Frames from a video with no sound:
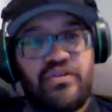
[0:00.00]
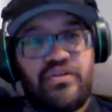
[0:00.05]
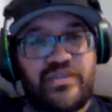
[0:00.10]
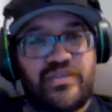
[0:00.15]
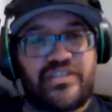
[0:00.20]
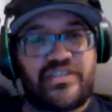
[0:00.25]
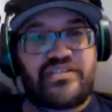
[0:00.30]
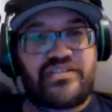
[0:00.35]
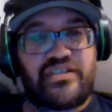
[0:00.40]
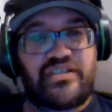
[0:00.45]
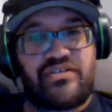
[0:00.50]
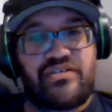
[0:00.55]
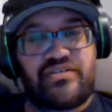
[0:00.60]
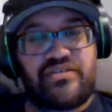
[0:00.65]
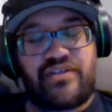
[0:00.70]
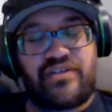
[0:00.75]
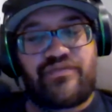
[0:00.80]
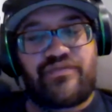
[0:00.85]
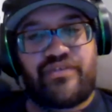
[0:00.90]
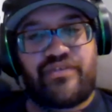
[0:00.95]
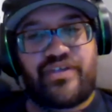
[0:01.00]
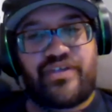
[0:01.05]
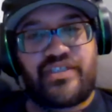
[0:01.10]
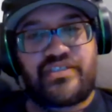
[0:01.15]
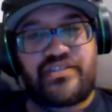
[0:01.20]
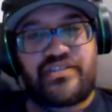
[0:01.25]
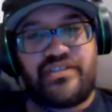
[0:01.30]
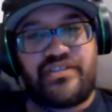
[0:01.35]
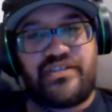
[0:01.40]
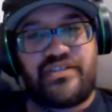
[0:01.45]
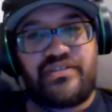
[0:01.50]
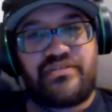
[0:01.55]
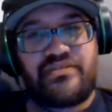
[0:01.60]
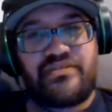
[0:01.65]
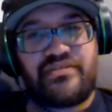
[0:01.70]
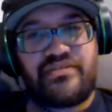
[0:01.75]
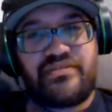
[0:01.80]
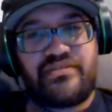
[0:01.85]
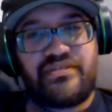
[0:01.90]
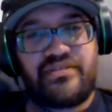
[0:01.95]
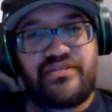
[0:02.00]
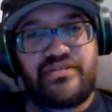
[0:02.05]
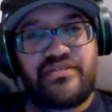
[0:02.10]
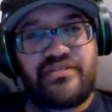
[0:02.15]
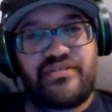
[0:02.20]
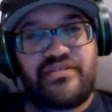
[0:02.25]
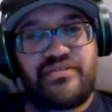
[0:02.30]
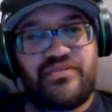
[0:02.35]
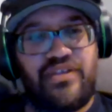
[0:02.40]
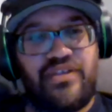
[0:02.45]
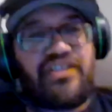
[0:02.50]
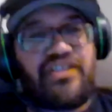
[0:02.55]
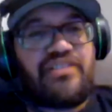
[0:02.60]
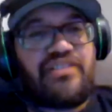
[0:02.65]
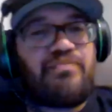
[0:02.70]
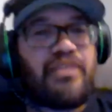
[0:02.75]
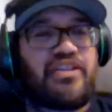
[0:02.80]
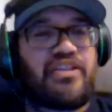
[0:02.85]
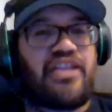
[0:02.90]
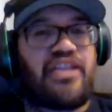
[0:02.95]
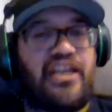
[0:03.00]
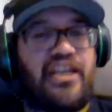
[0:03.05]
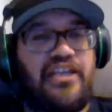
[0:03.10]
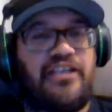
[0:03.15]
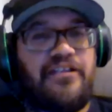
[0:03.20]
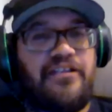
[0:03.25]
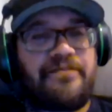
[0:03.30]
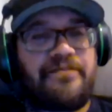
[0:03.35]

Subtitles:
What does it look like for us, you know? What do you think, Brother Danny?